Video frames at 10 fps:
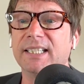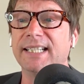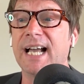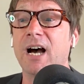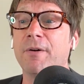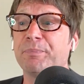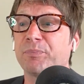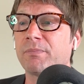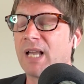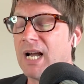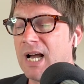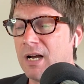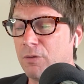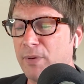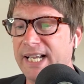Now,
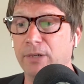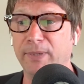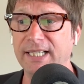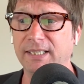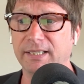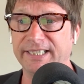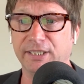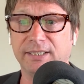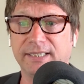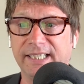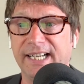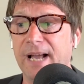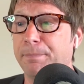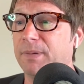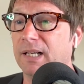uh, we had recently just did an
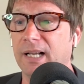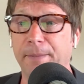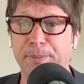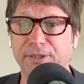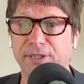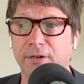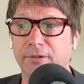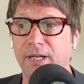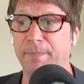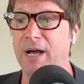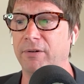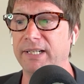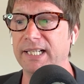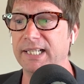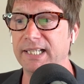ep uh, episode about
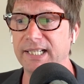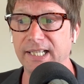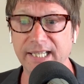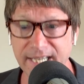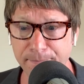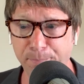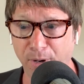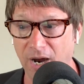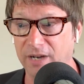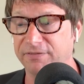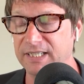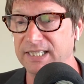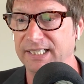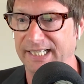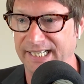improv
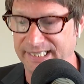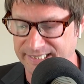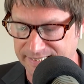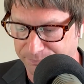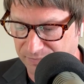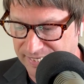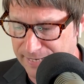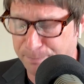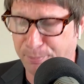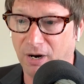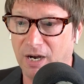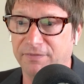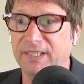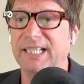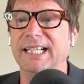and
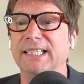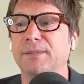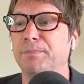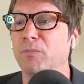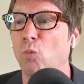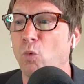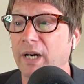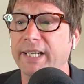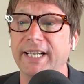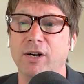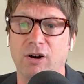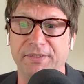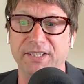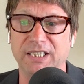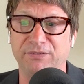improv is working
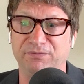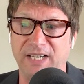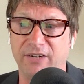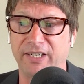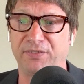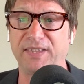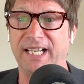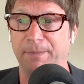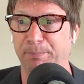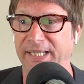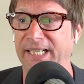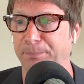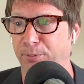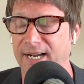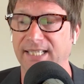on this very thing being
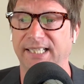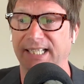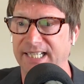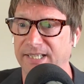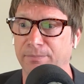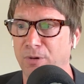present in the